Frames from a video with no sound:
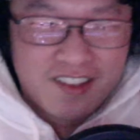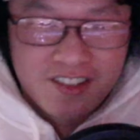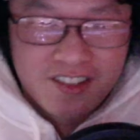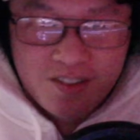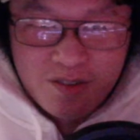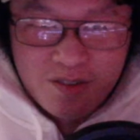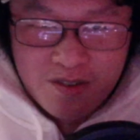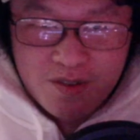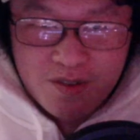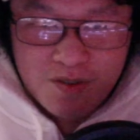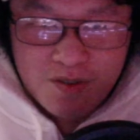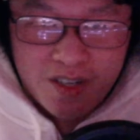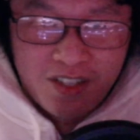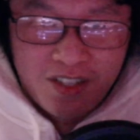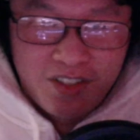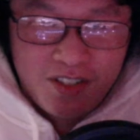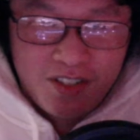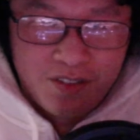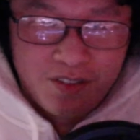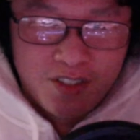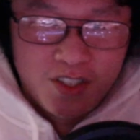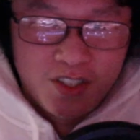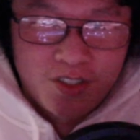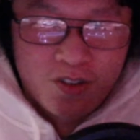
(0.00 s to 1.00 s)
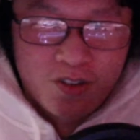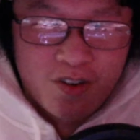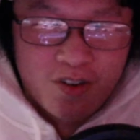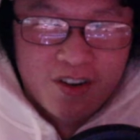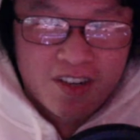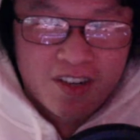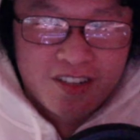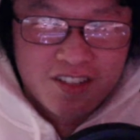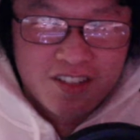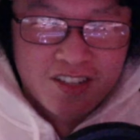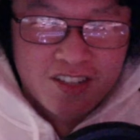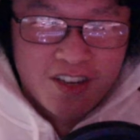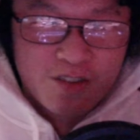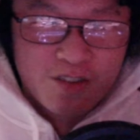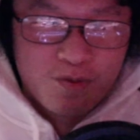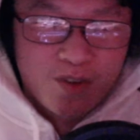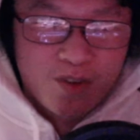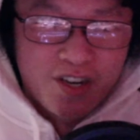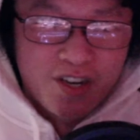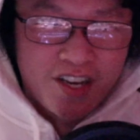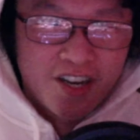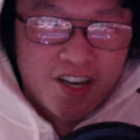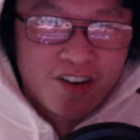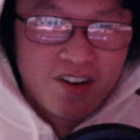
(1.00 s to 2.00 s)
a relatively short and concise
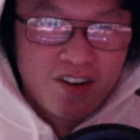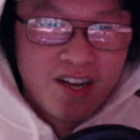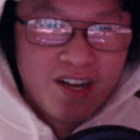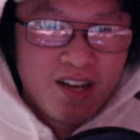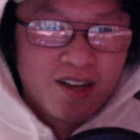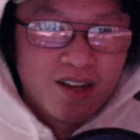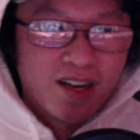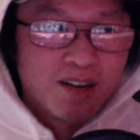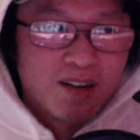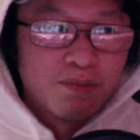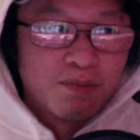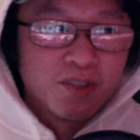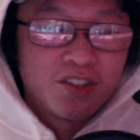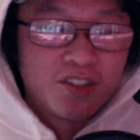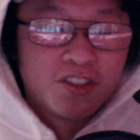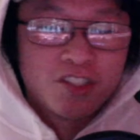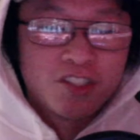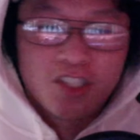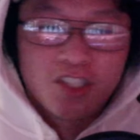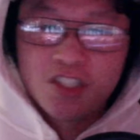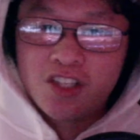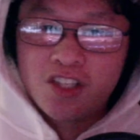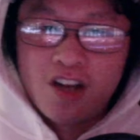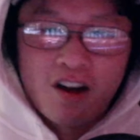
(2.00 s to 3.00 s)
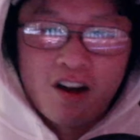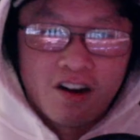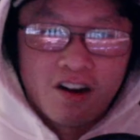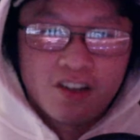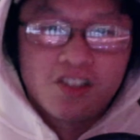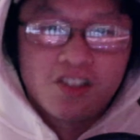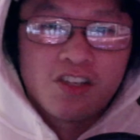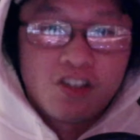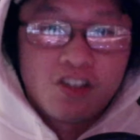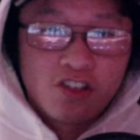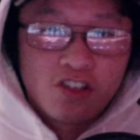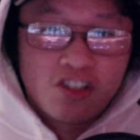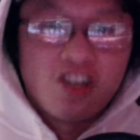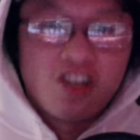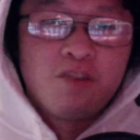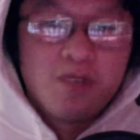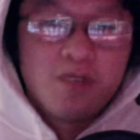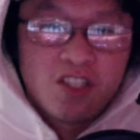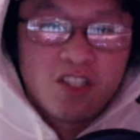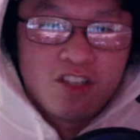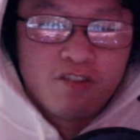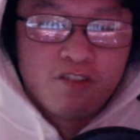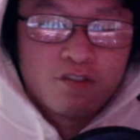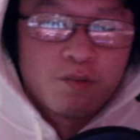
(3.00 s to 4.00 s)
video, but there's just honestly so
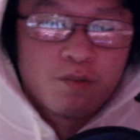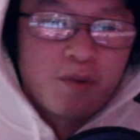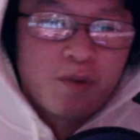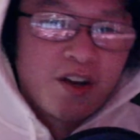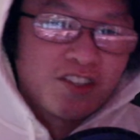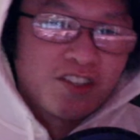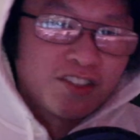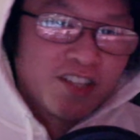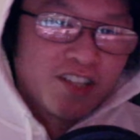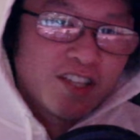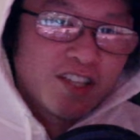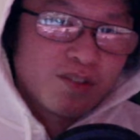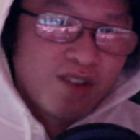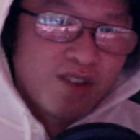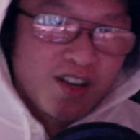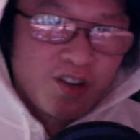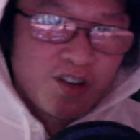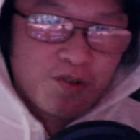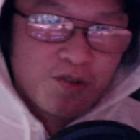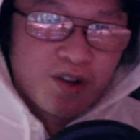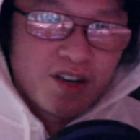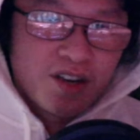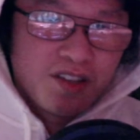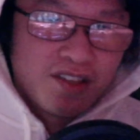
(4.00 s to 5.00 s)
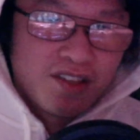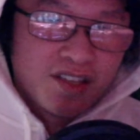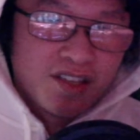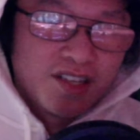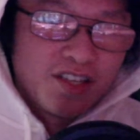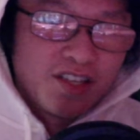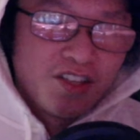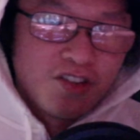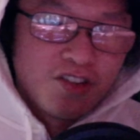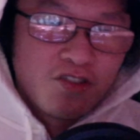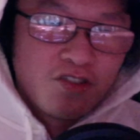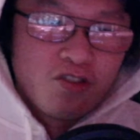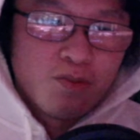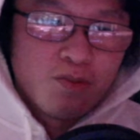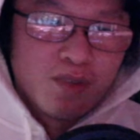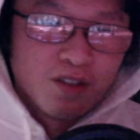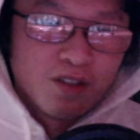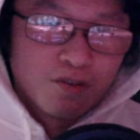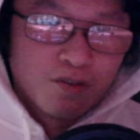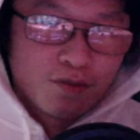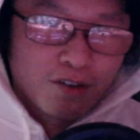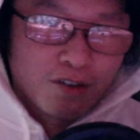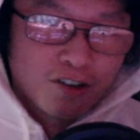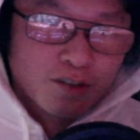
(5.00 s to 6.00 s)
much information. That's why I created the YouTube in
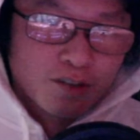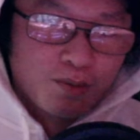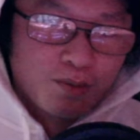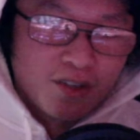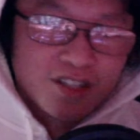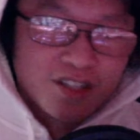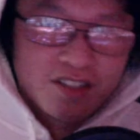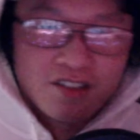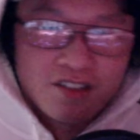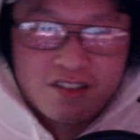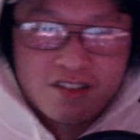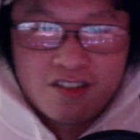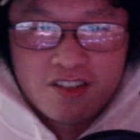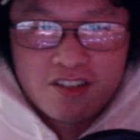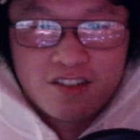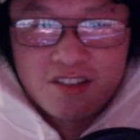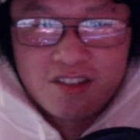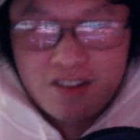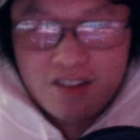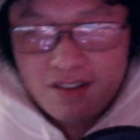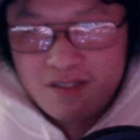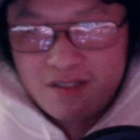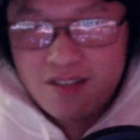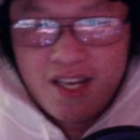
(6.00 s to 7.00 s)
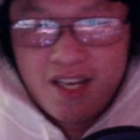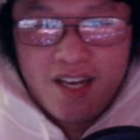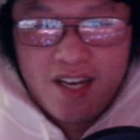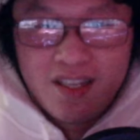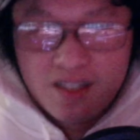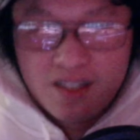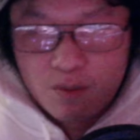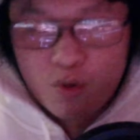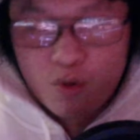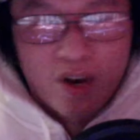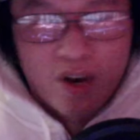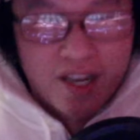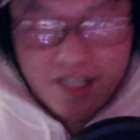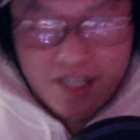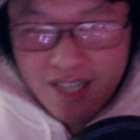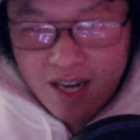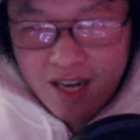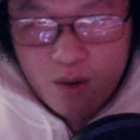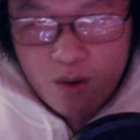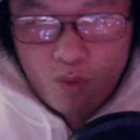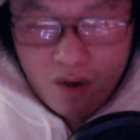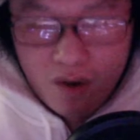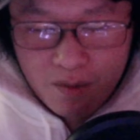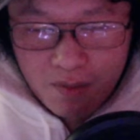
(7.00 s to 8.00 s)
the first place, is just to break it
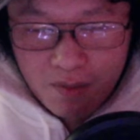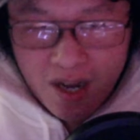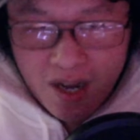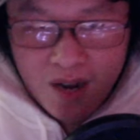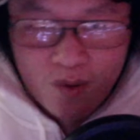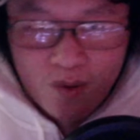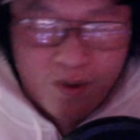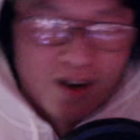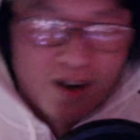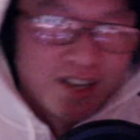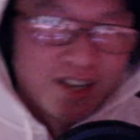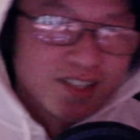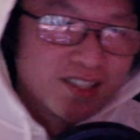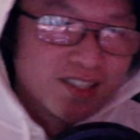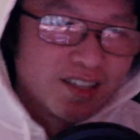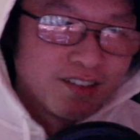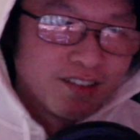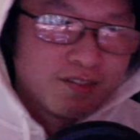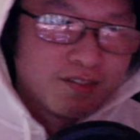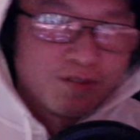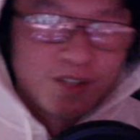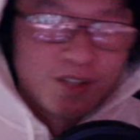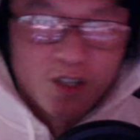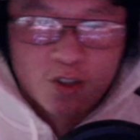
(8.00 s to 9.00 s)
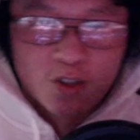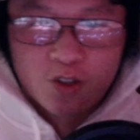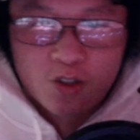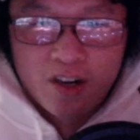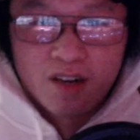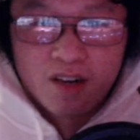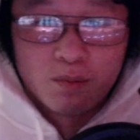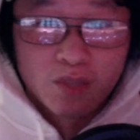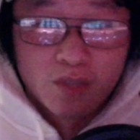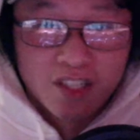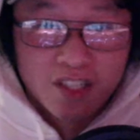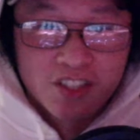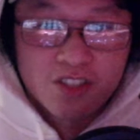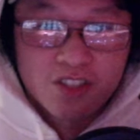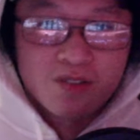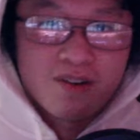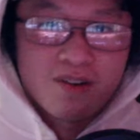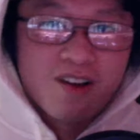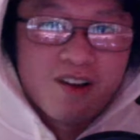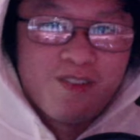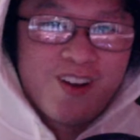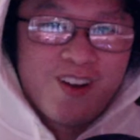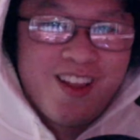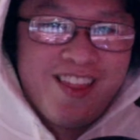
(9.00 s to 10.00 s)
down one by one instead of, trying to blitz
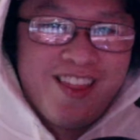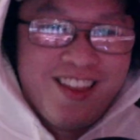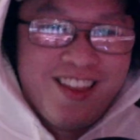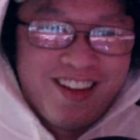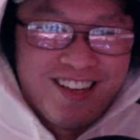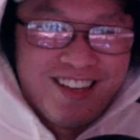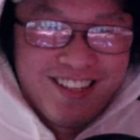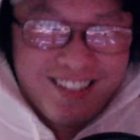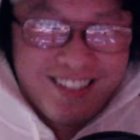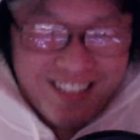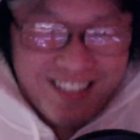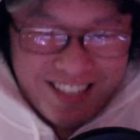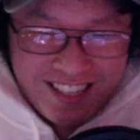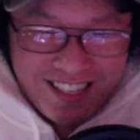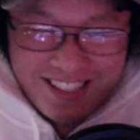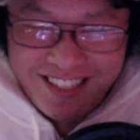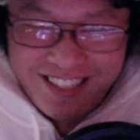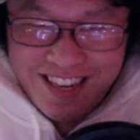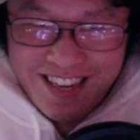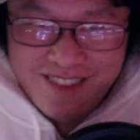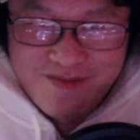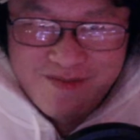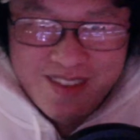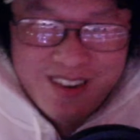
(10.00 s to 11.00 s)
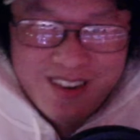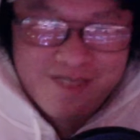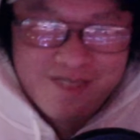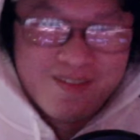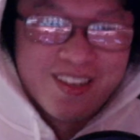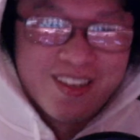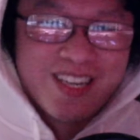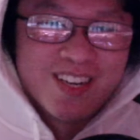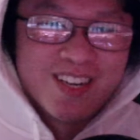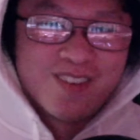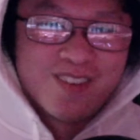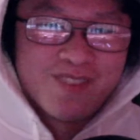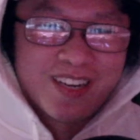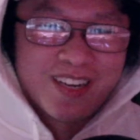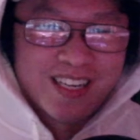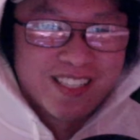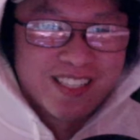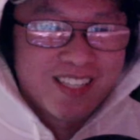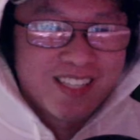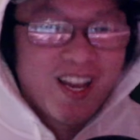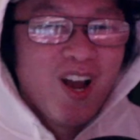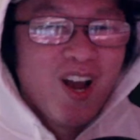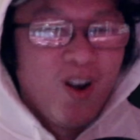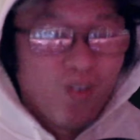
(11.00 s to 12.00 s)
through everything in like a 10-minute video,
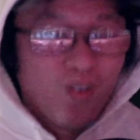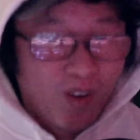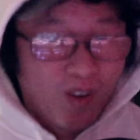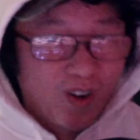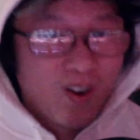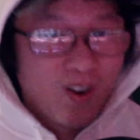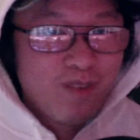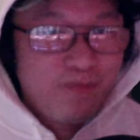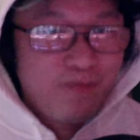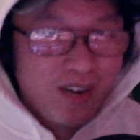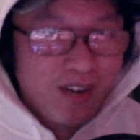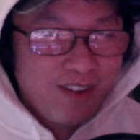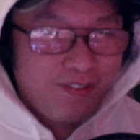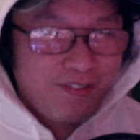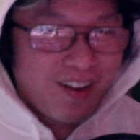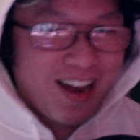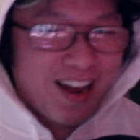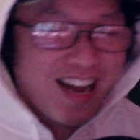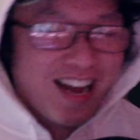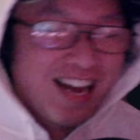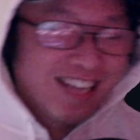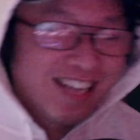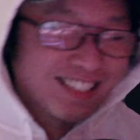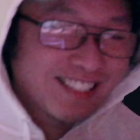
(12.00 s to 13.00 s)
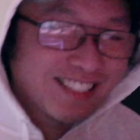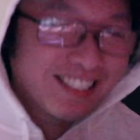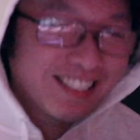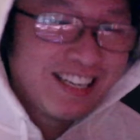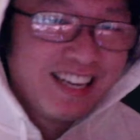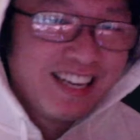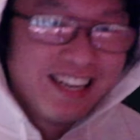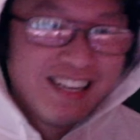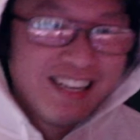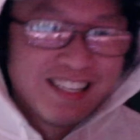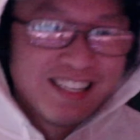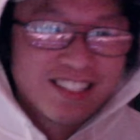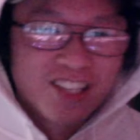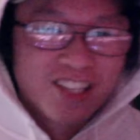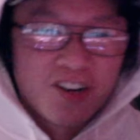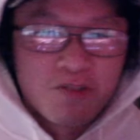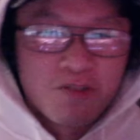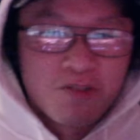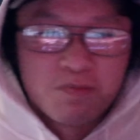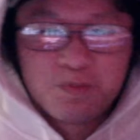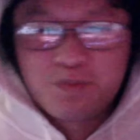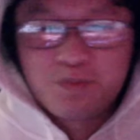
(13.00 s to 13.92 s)
because we're going pretty fast. So